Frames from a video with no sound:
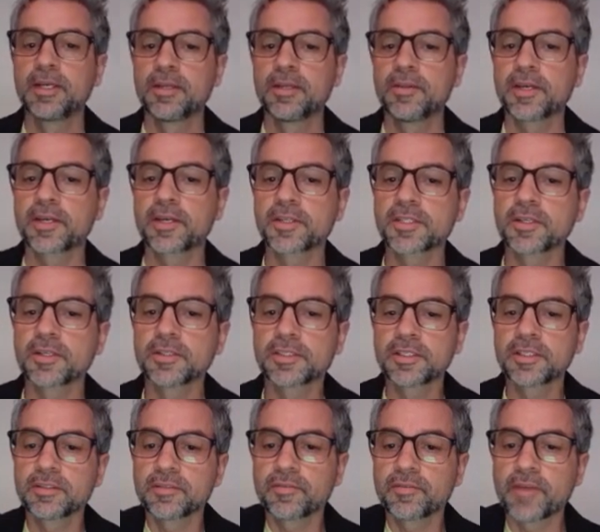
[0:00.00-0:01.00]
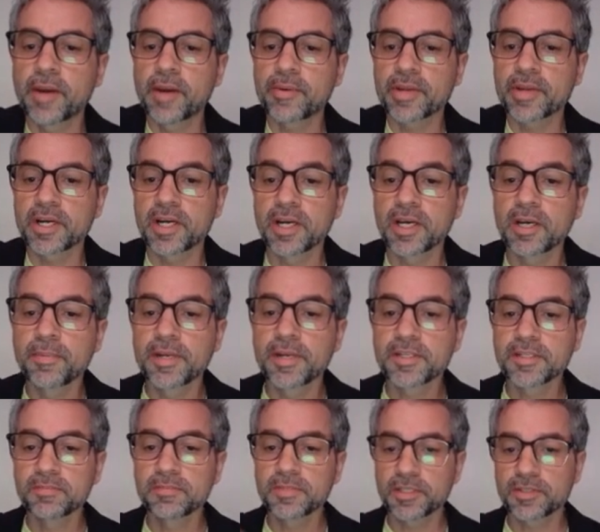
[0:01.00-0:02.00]
The consultant, Farrier
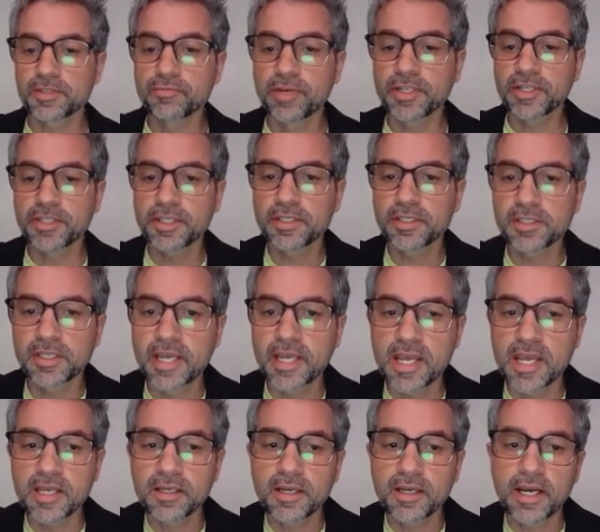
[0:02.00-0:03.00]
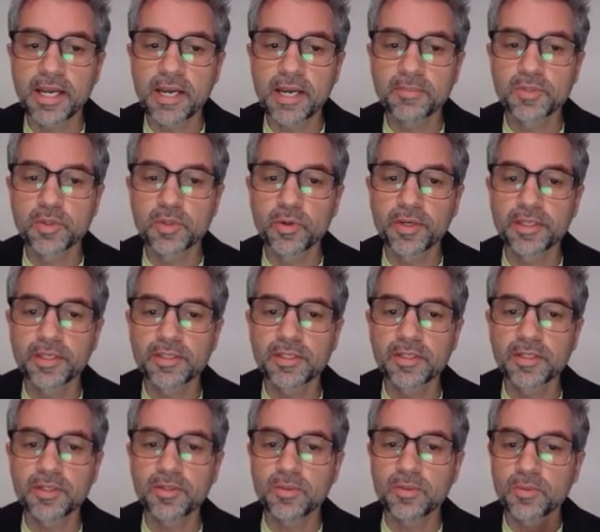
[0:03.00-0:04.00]
Urbanism, that's Richard's here. I am talking to
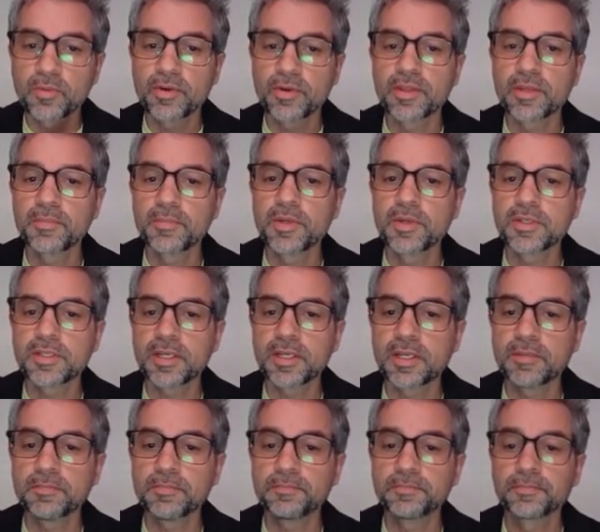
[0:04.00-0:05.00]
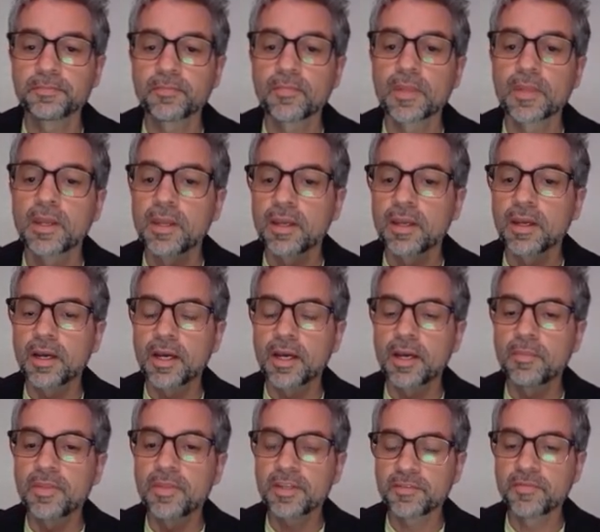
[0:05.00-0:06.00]
you. We're in the museum.
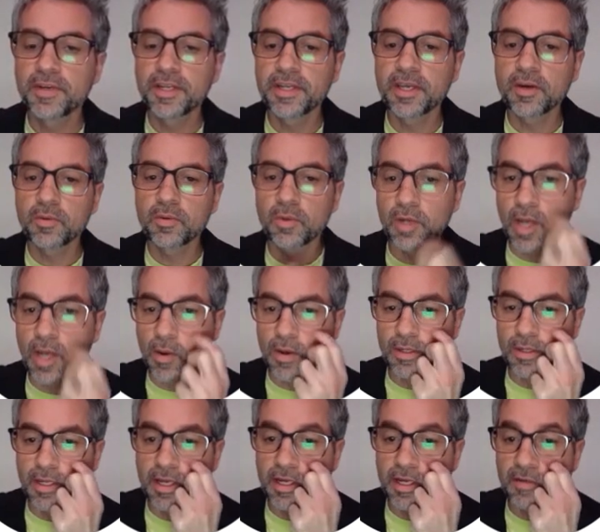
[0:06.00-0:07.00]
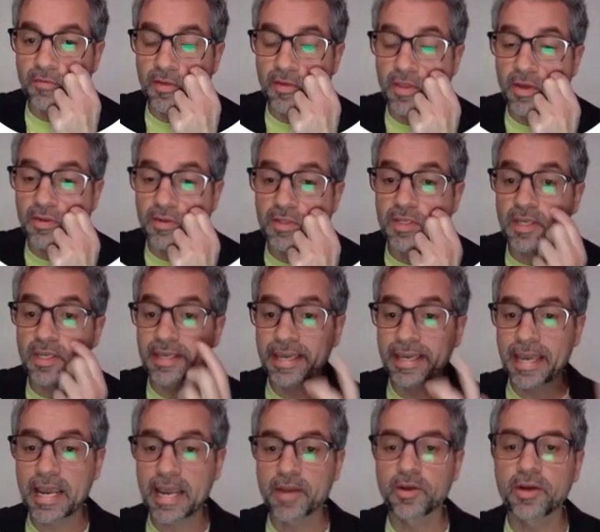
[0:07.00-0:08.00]
This video will go online for those that
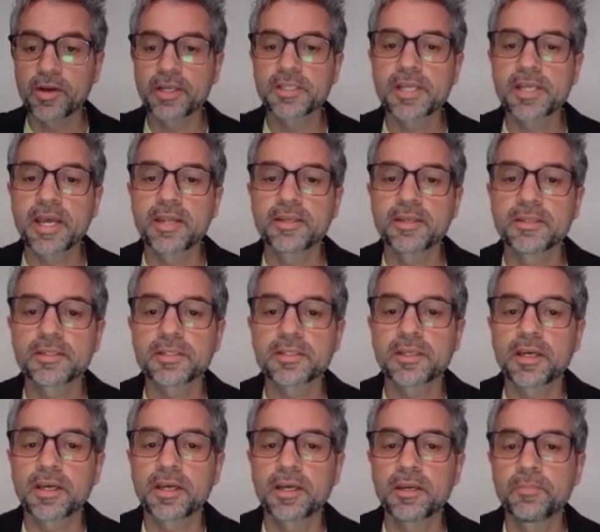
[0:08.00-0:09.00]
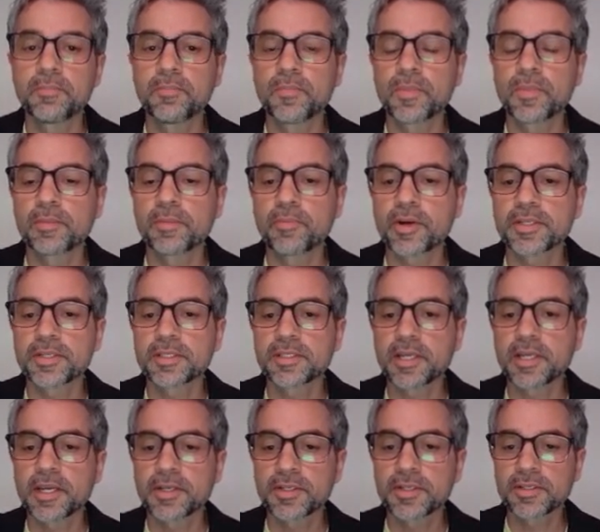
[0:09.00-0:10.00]
cannot attend the
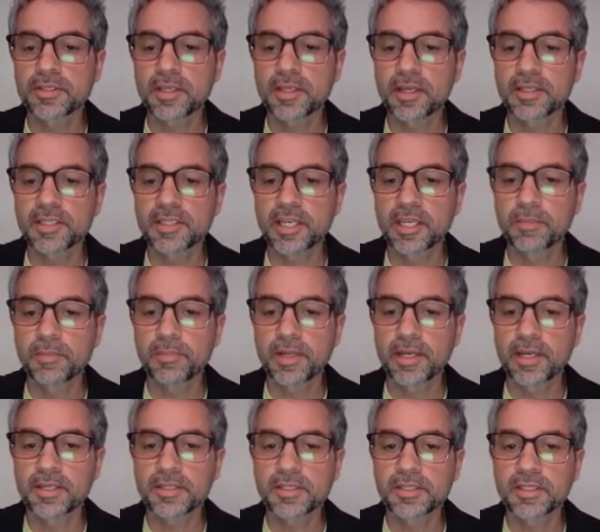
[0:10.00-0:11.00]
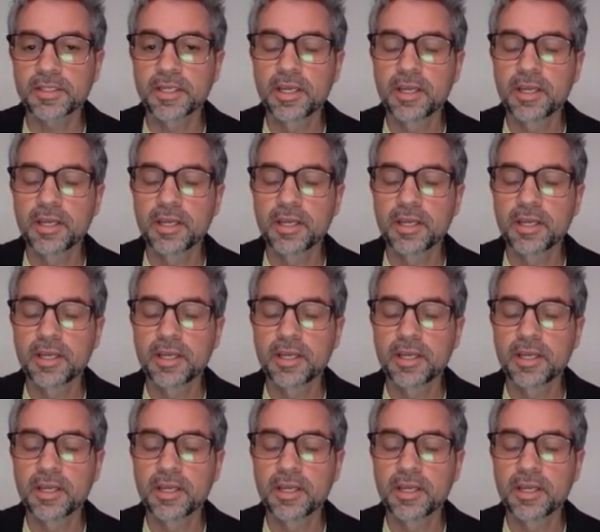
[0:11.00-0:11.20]
presentations that are taking place